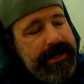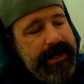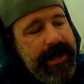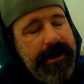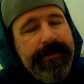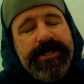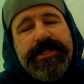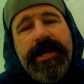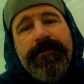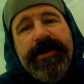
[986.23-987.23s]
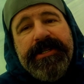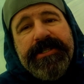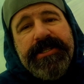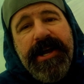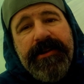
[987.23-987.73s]
And I'm going to say a big
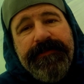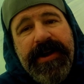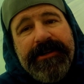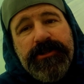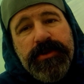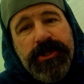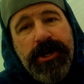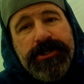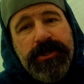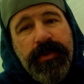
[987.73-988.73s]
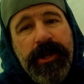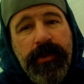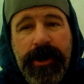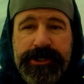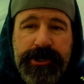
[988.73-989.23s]
deciding factor was also what I
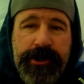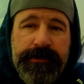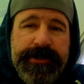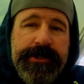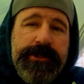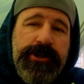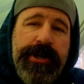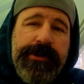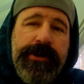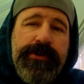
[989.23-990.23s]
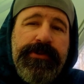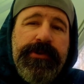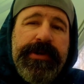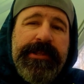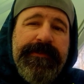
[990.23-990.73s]
watched Artemis on the Trail go
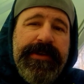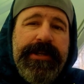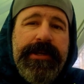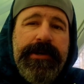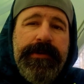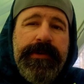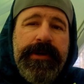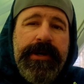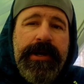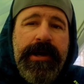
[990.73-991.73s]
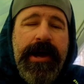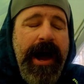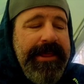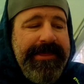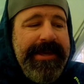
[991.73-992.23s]
through in the video.
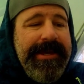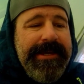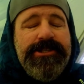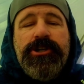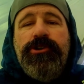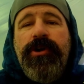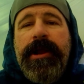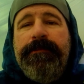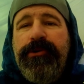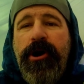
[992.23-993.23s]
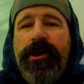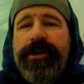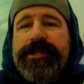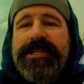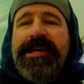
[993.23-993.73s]
I think it's a great
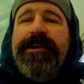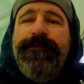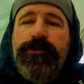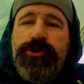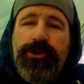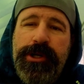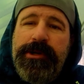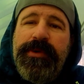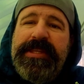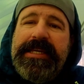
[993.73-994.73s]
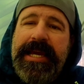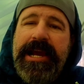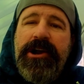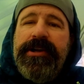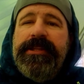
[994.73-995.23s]
product if you treat it with the
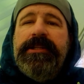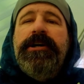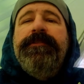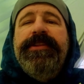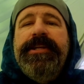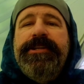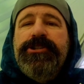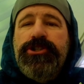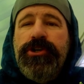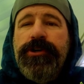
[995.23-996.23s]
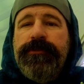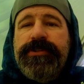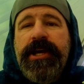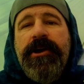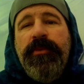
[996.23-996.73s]
care and the love that it deserves.
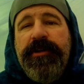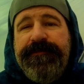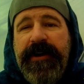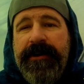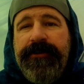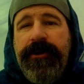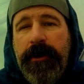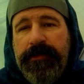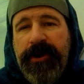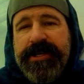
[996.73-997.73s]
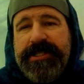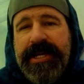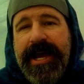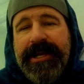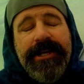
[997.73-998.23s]
With a $500 price
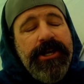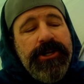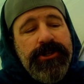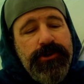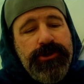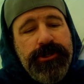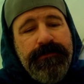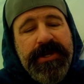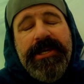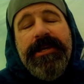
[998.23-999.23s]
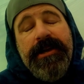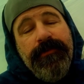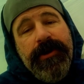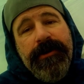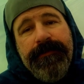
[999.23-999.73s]
tag, you should be,
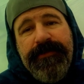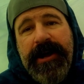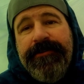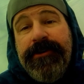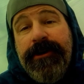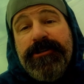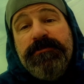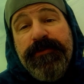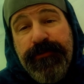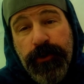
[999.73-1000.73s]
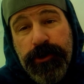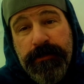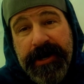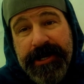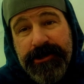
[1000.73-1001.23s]
well, $500 before you
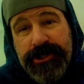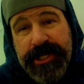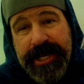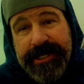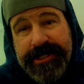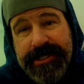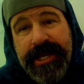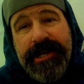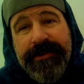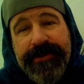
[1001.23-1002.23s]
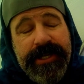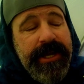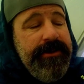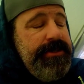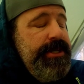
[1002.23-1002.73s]
buy your stakes and everything
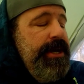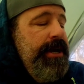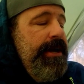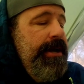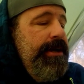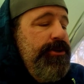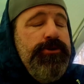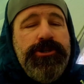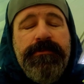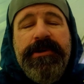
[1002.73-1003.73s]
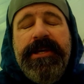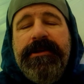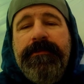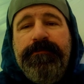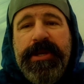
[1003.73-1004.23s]
else. You should be
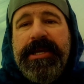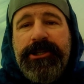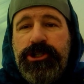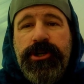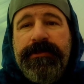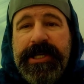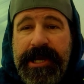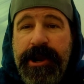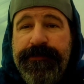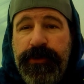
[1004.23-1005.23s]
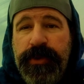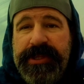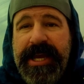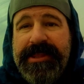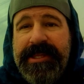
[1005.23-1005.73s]
being extremely careful with
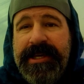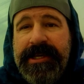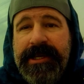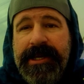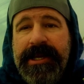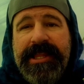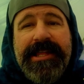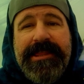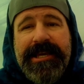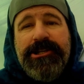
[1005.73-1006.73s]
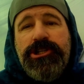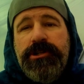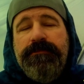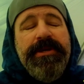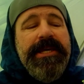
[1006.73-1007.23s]
that thing. That thing
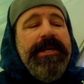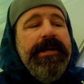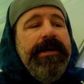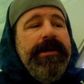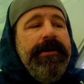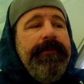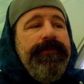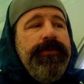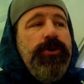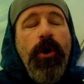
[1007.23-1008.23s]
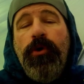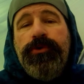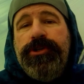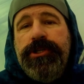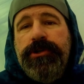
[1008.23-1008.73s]
should be
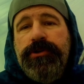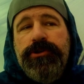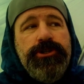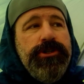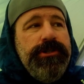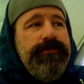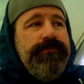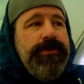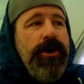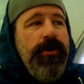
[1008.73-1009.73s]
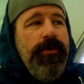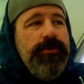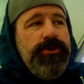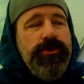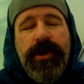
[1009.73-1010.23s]
gold to you. You should go
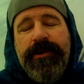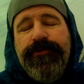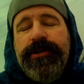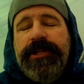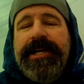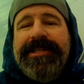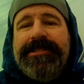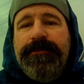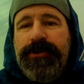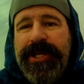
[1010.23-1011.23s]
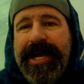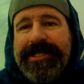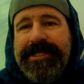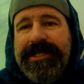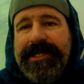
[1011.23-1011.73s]
to every length to
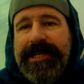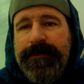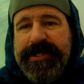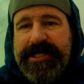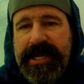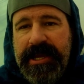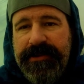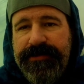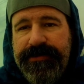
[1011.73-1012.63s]
protect it and keep it safe.